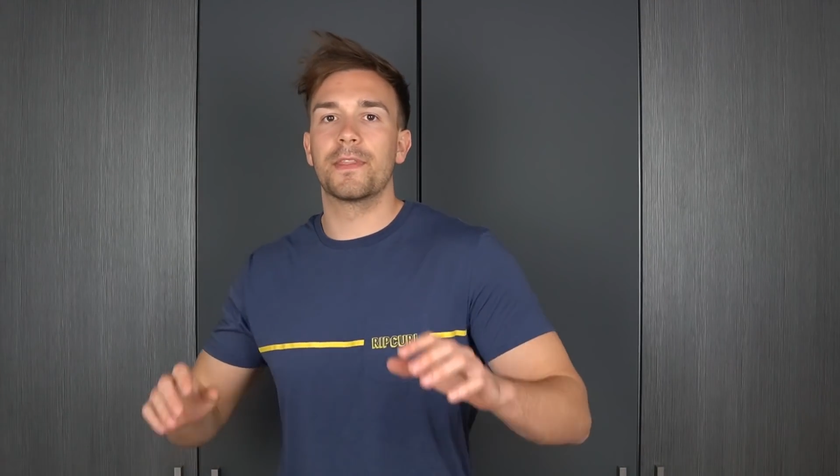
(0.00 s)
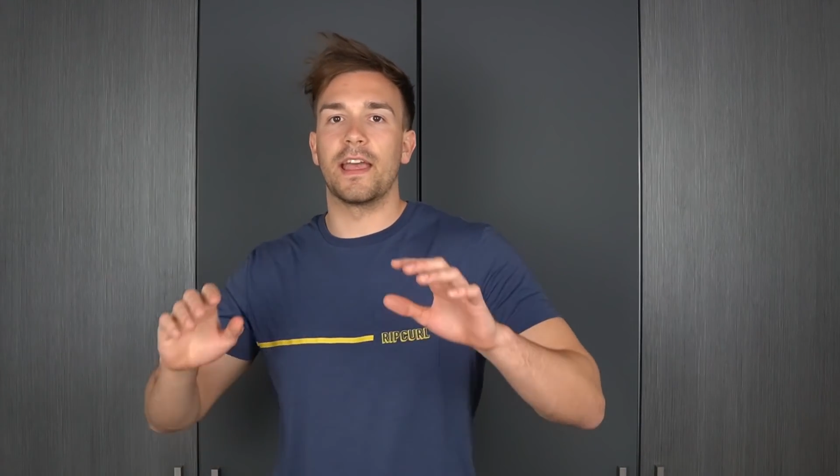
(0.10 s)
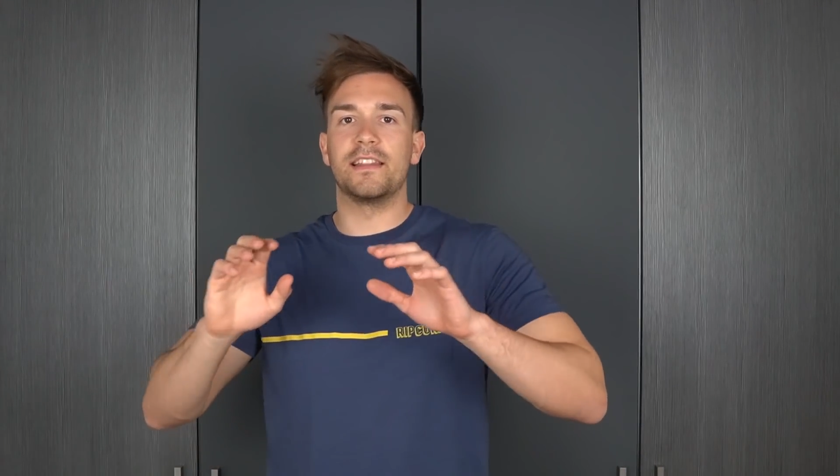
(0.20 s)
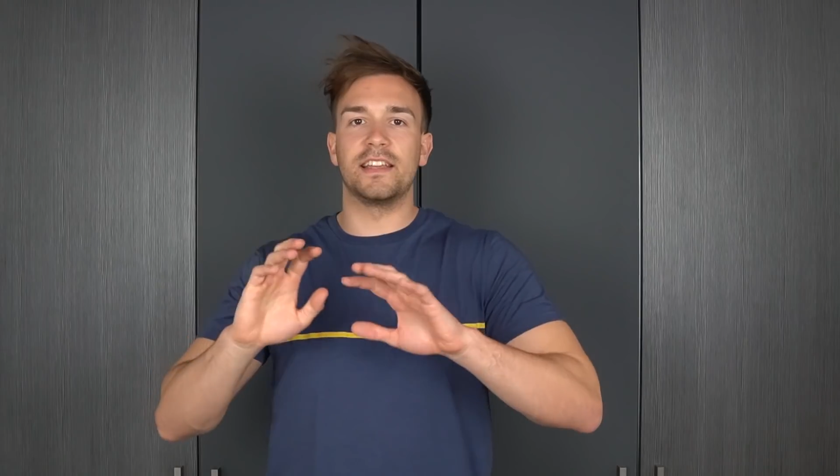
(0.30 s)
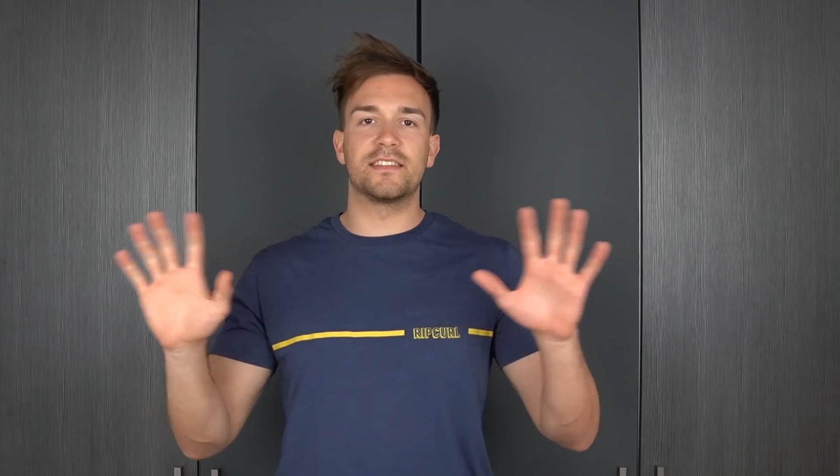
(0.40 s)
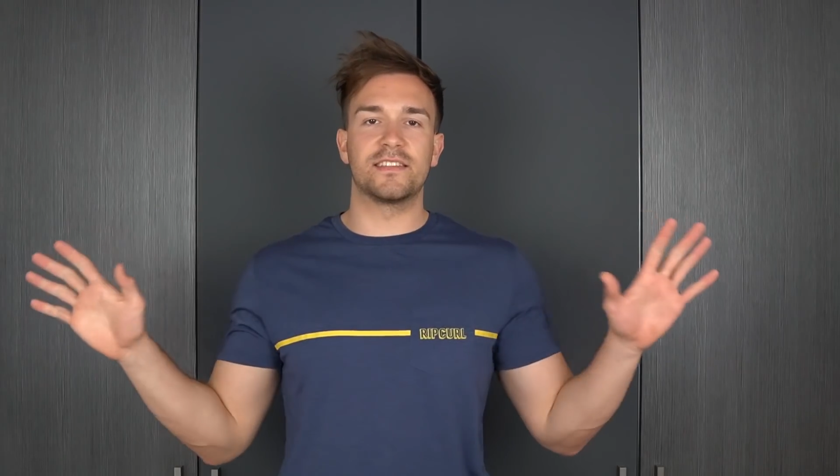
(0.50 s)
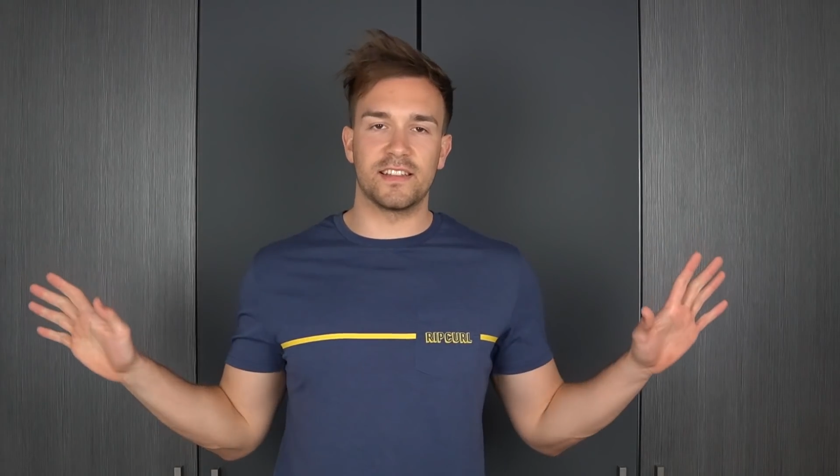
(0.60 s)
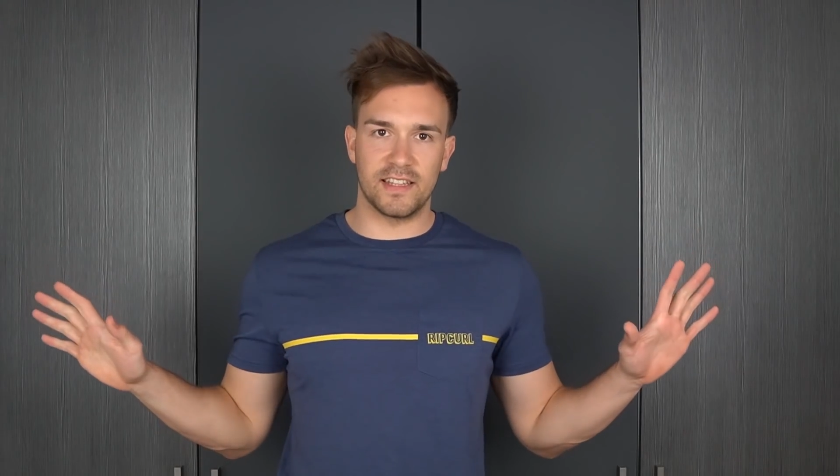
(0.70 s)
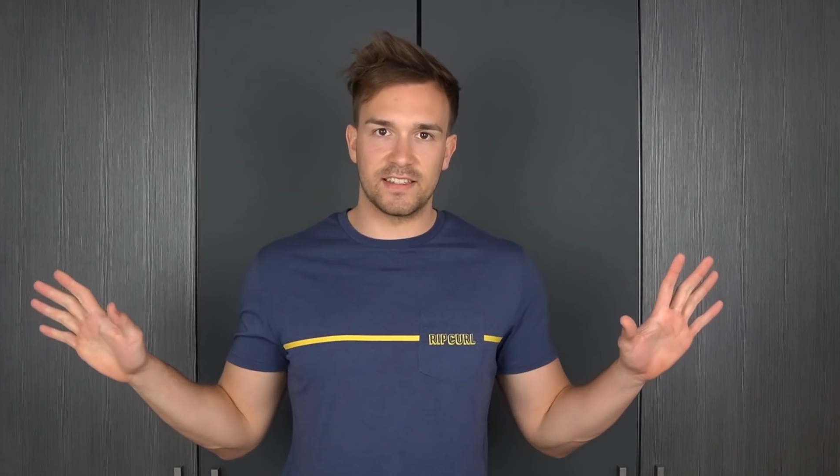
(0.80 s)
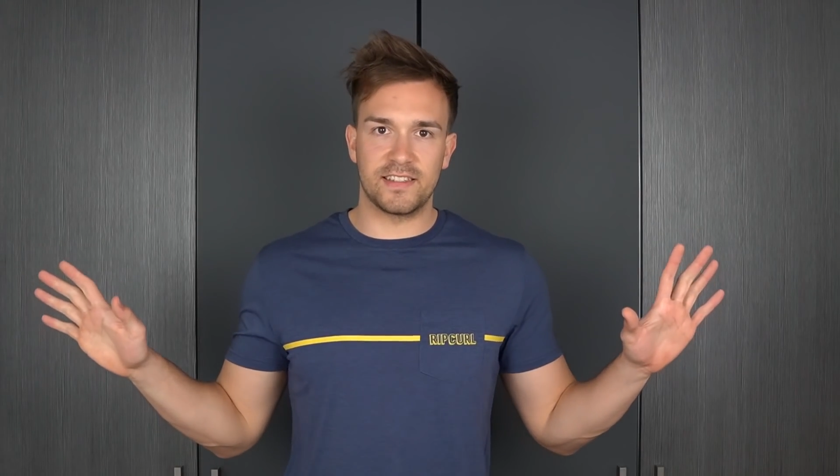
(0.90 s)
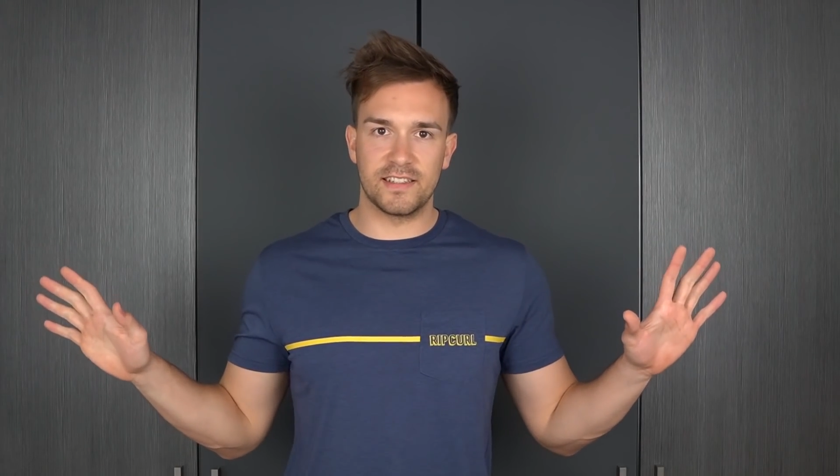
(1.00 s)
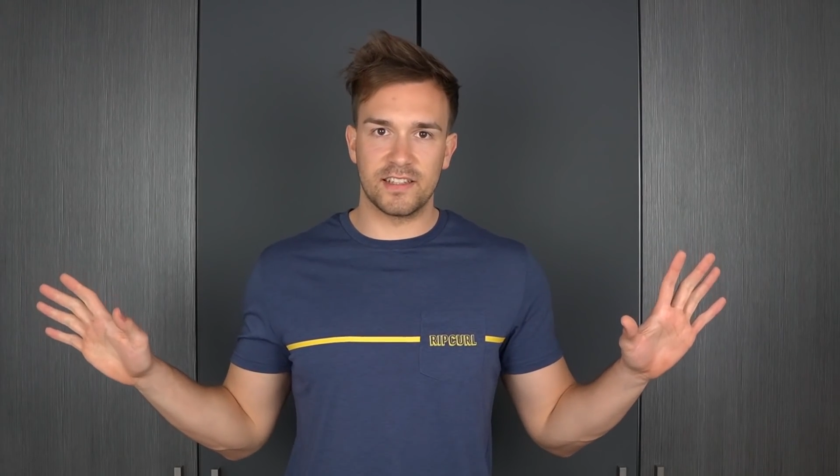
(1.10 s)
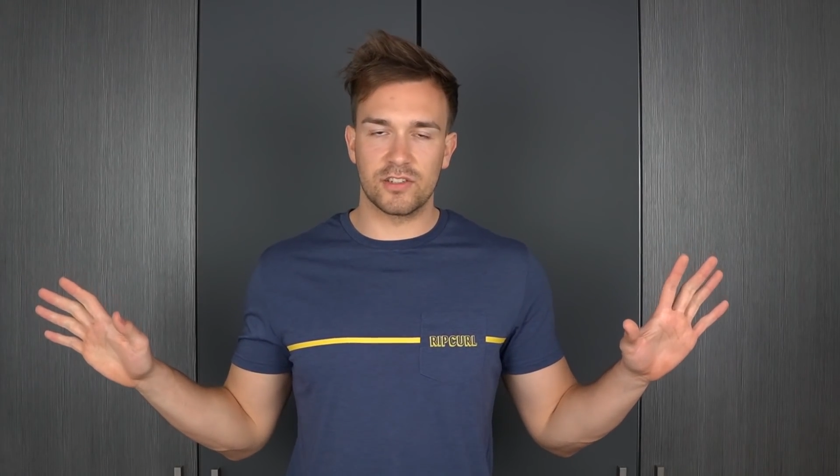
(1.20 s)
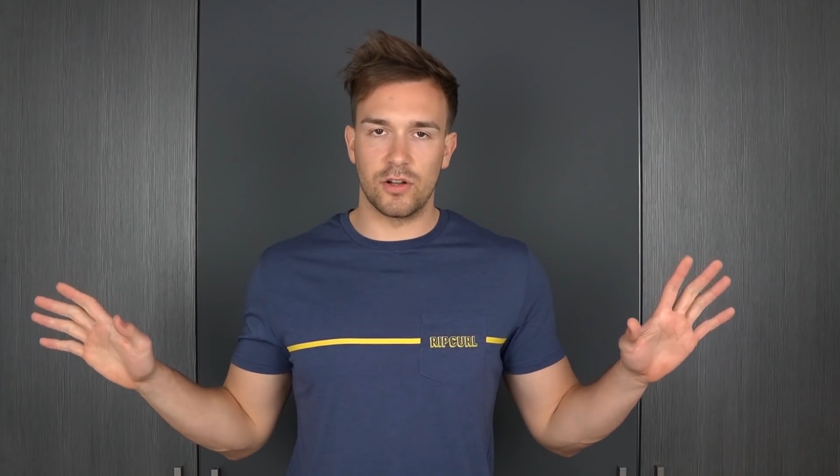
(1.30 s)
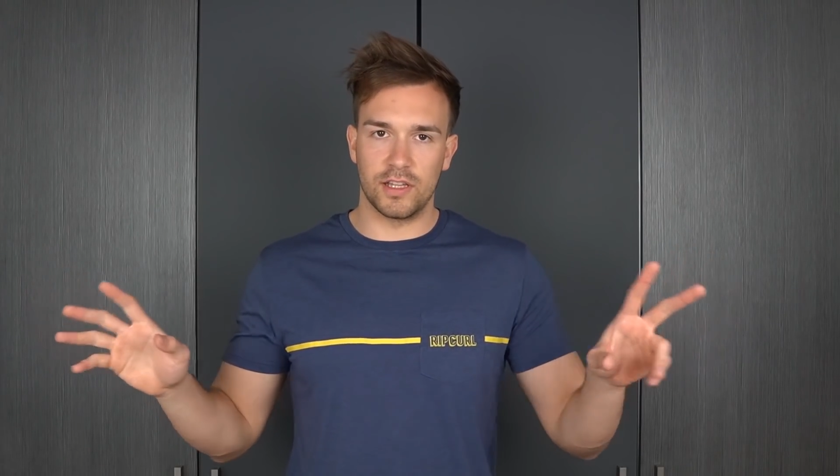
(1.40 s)
and that's, that, that's it,
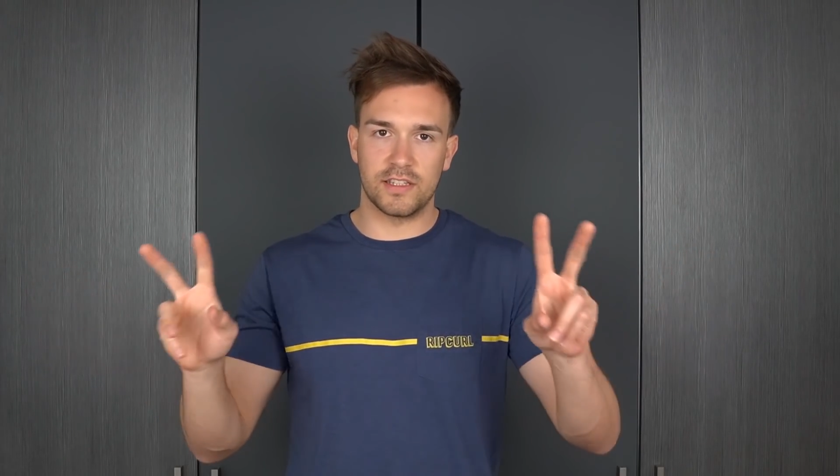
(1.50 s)
that's all.